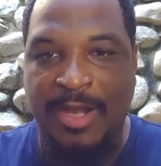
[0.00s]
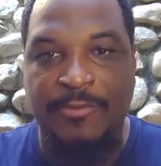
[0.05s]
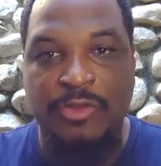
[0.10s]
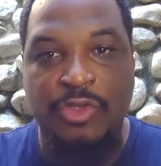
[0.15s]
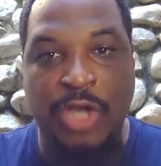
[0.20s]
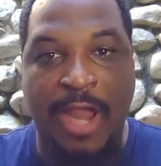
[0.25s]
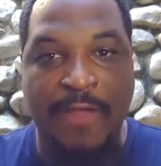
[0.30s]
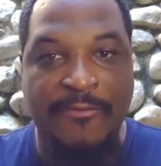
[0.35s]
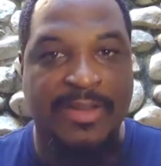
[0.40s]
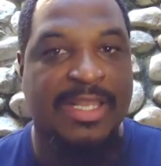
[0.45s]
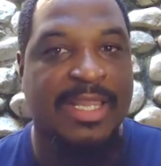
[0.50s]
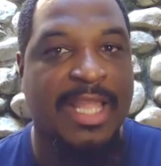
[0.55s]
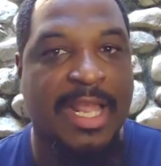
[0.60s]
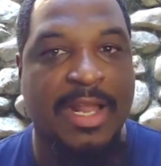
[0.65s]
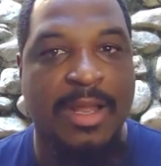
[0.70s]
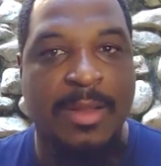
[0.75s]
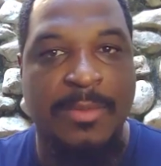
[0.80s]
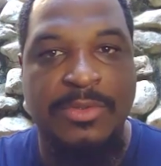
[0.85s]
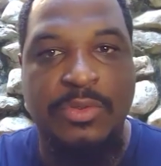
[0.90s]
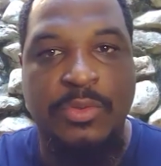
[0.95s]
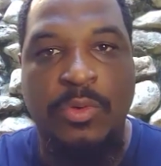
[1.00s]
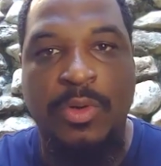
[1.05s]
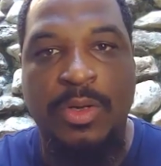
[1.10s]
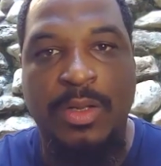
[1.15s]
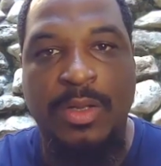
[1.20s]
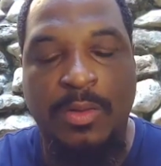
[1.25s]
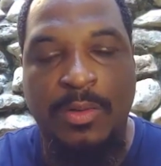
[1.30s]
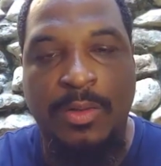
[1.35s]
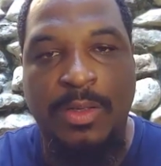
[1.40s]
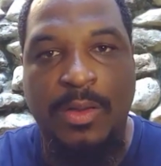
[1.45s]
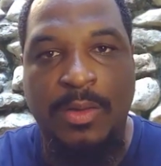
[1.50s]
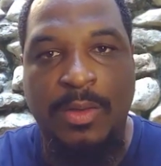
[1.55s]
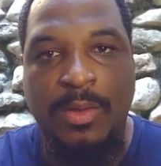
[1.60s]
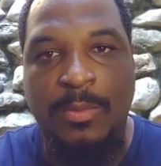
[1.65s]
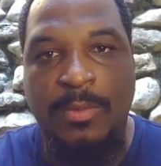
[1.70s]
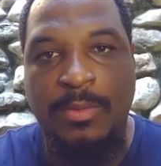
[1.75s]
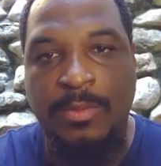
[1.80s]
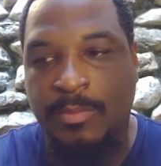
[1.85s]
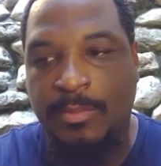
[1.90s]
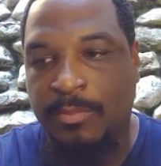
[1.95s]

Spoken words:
traffic that comes through on a